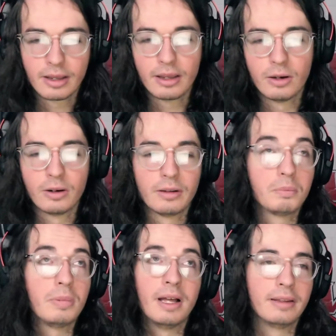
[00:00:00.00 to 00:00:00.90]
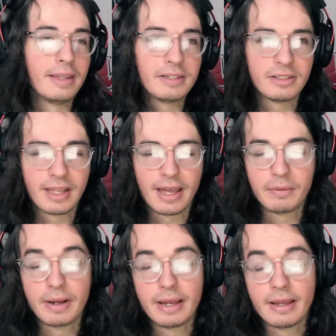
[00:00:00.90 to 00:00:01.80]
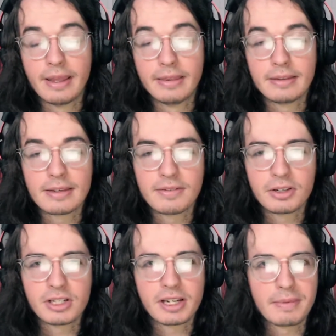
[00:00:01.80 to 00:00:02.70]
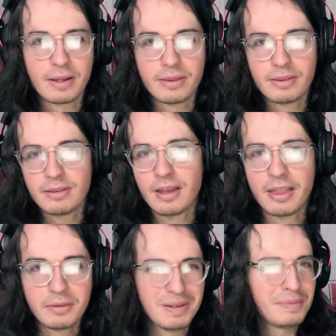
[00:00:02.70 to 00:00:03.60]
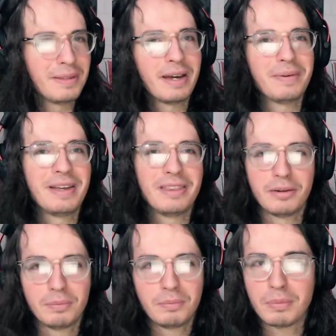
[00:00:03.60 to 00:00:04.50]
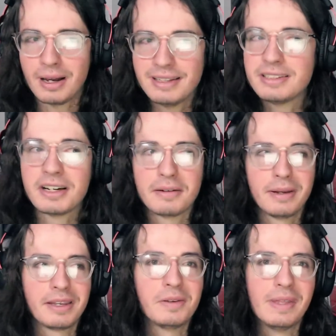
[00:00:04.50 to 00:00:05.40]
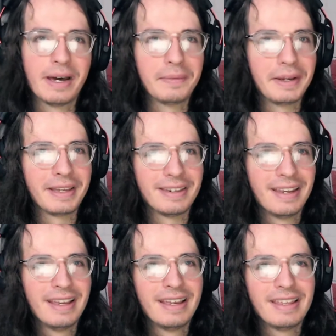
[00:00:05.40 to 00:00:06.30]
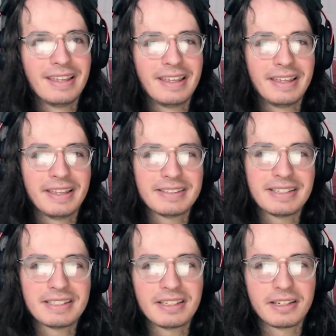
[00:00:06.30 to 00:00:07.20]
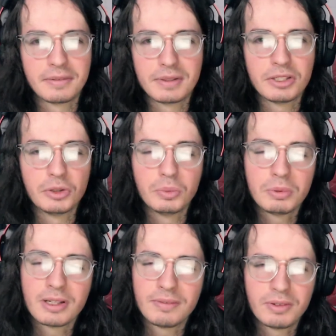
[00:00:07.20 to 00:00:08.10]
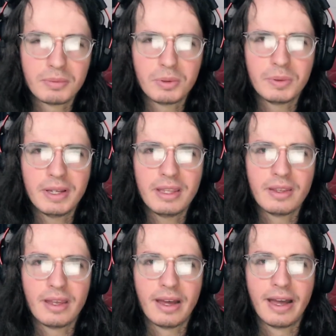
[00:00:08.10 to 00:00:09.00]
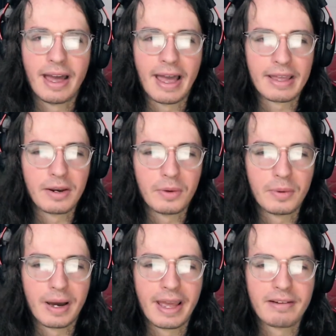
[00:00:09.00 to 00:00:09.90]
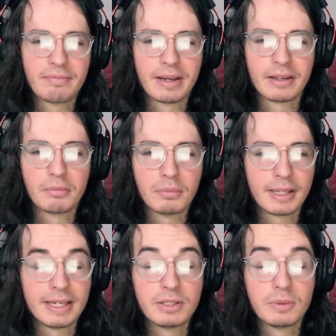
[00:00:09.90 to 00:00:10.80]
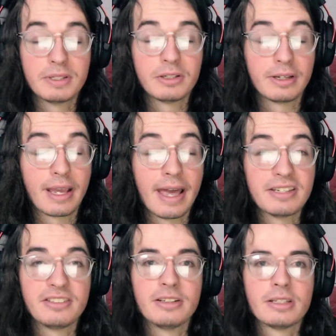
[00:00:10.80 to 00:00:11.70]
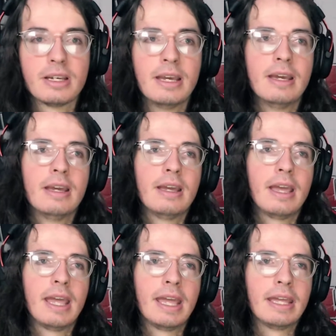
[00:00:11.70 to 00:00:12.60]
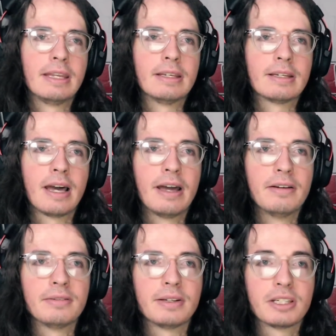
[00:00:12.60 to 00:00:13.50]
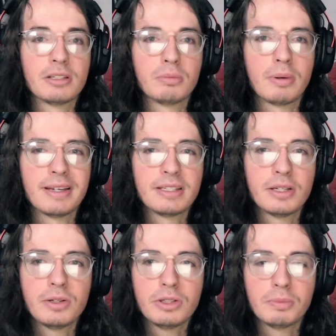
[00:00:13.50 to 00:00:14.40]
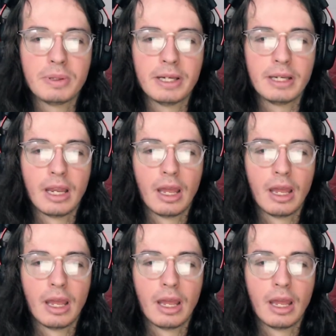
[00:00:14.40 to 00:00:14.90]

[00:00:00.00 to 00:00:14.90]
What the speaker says: or this or that, right? And if they're talking about other people that way, they're probably talking about you that way, and that's not something I was super comfortable with. I know I have my complaints with certain casters, and I've expressed those, but